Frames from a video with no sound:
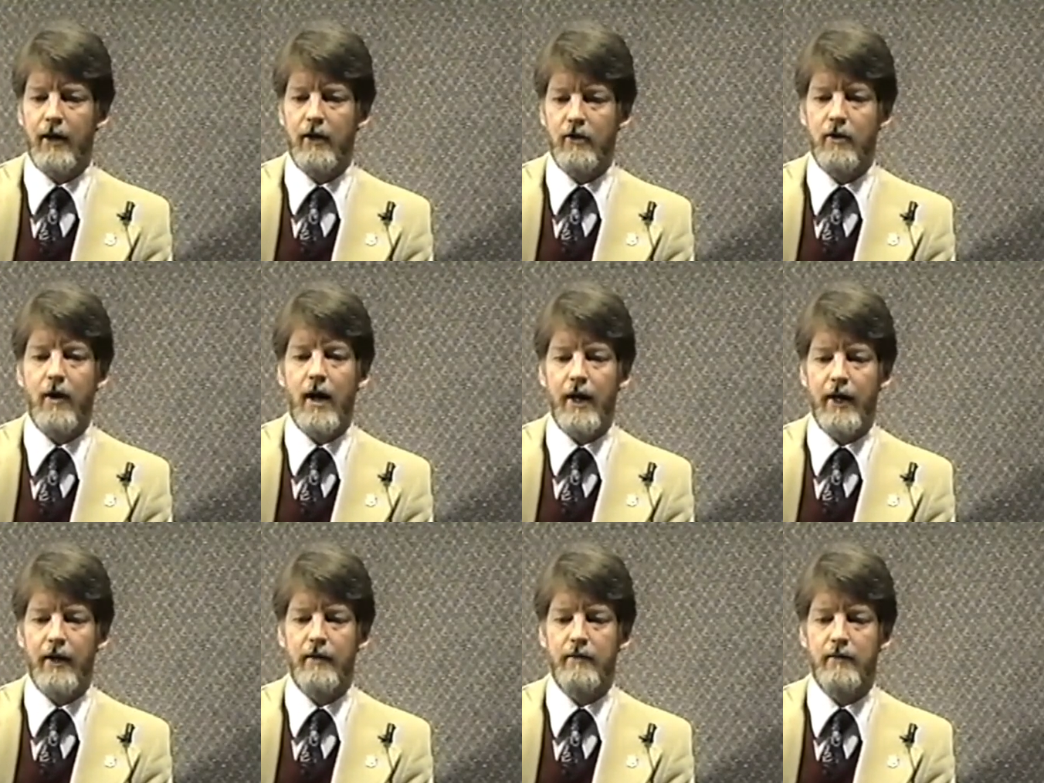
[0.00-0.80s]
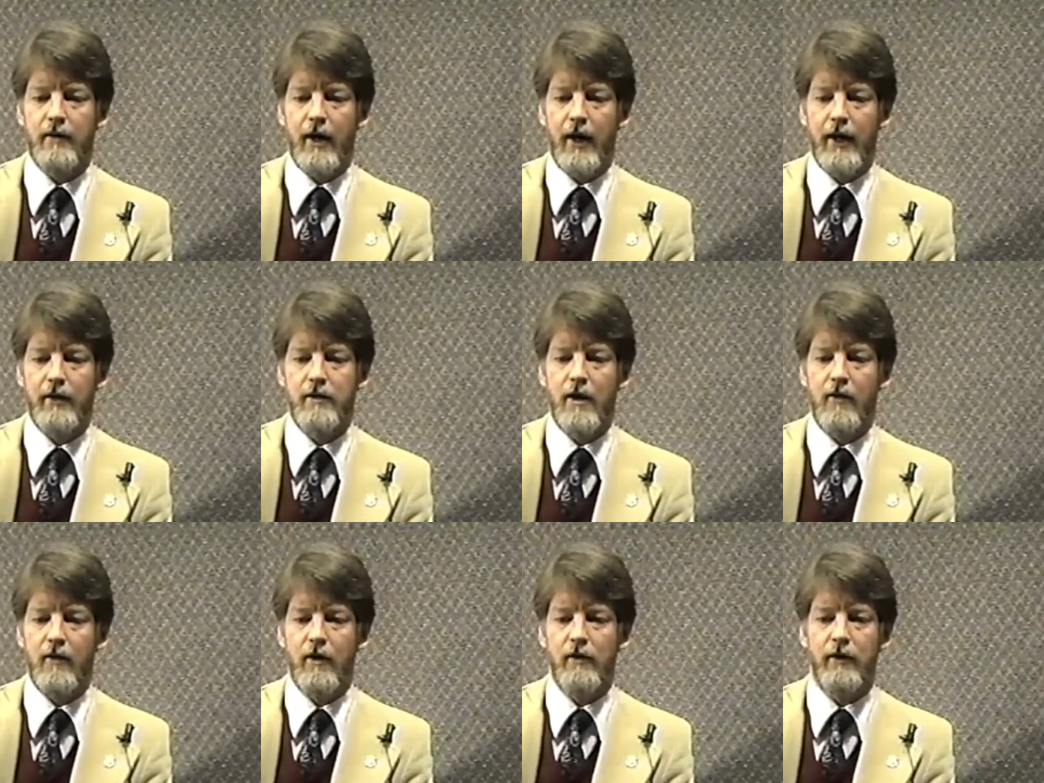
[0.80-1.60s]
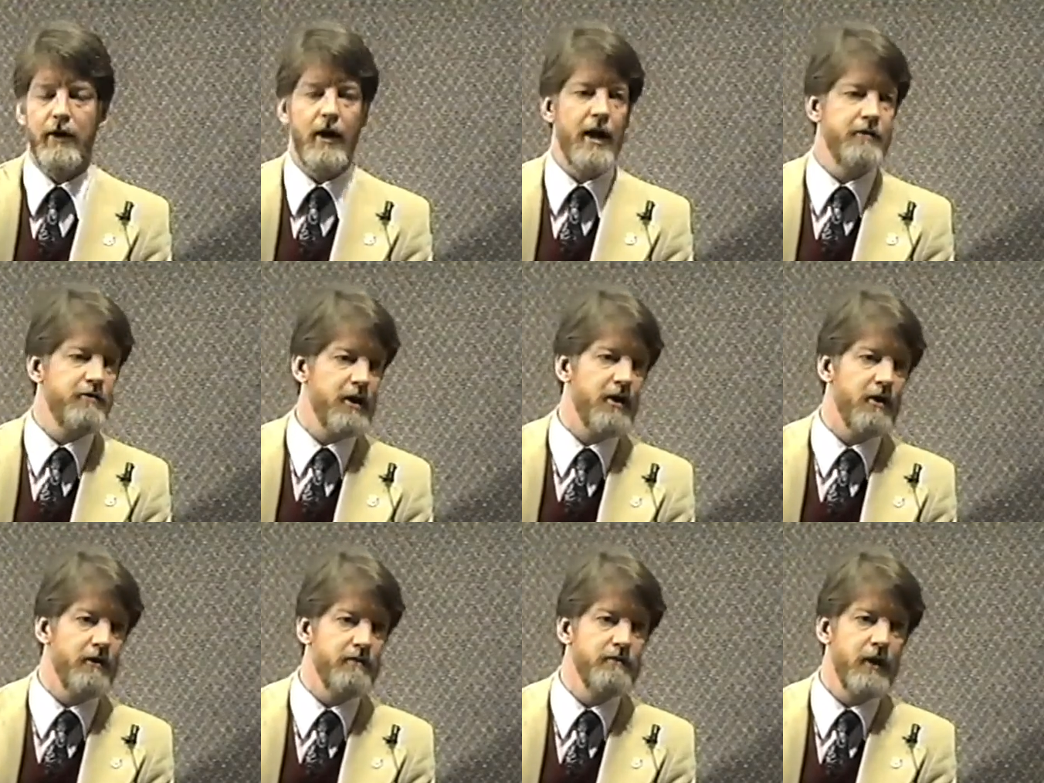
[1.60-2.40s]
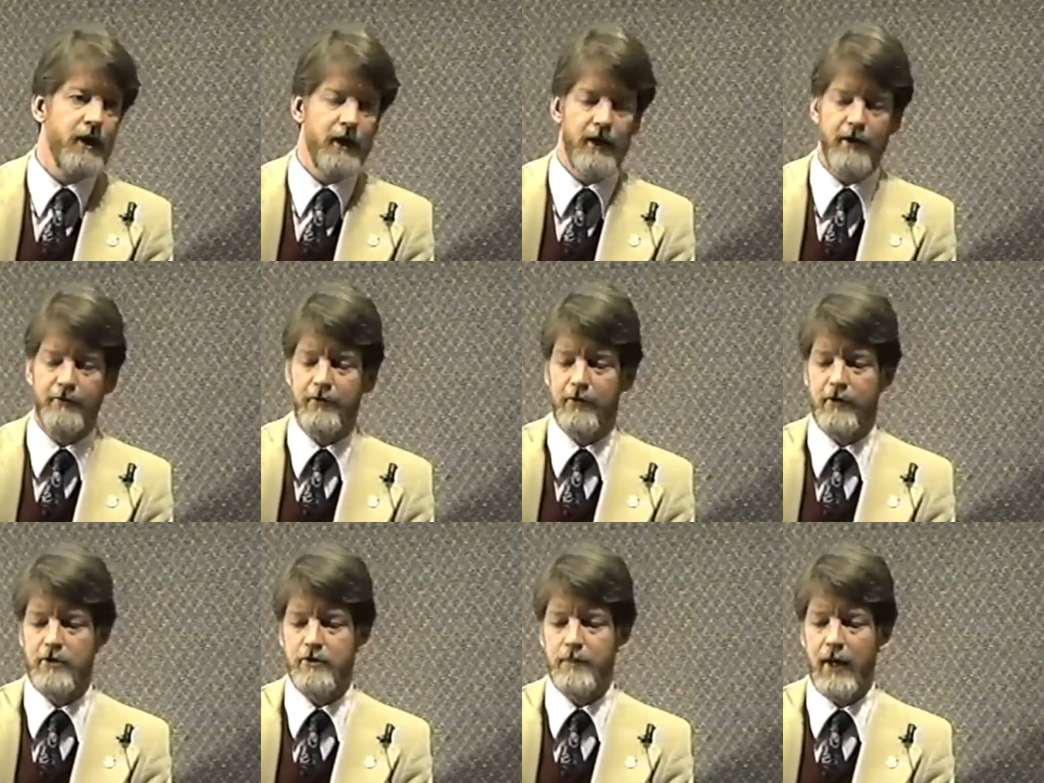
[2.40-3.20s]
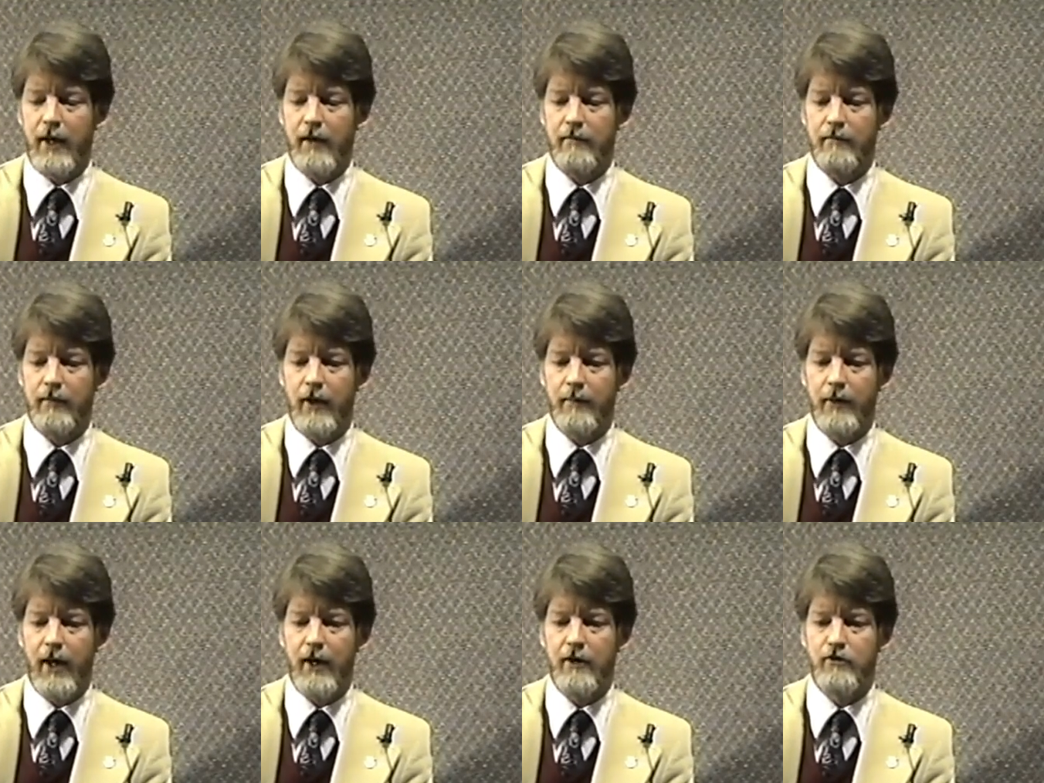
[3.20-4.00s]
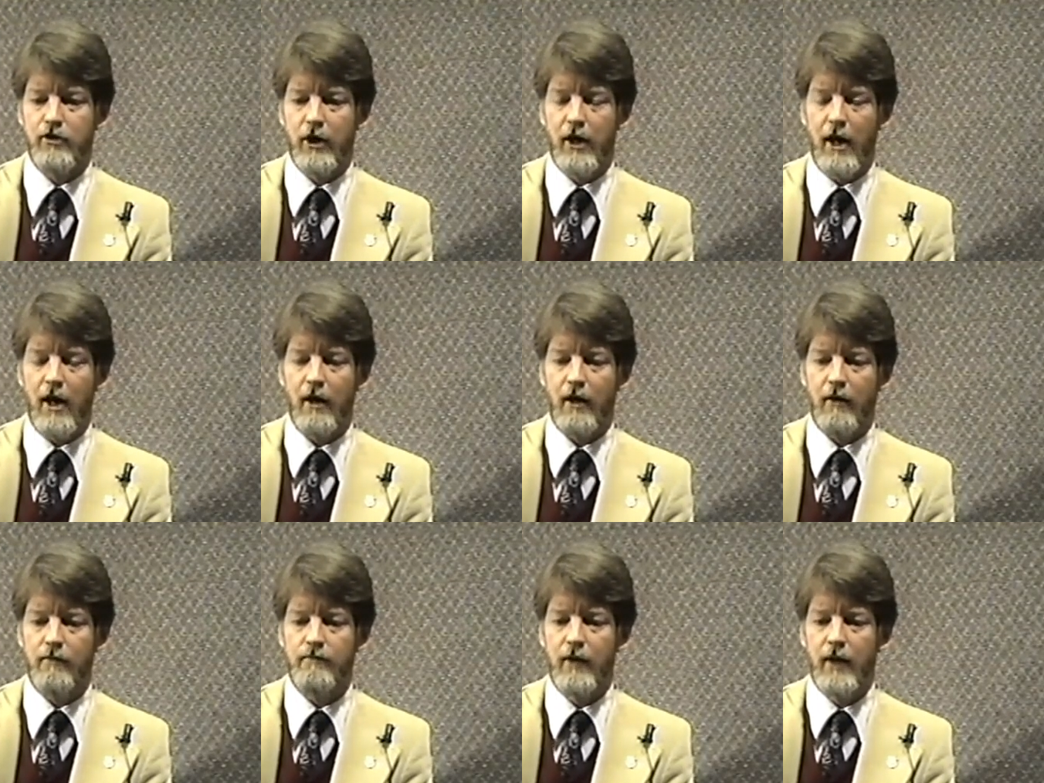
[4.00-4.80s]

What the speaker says: who I had known earlier. I had vicared for this man back in Chicago,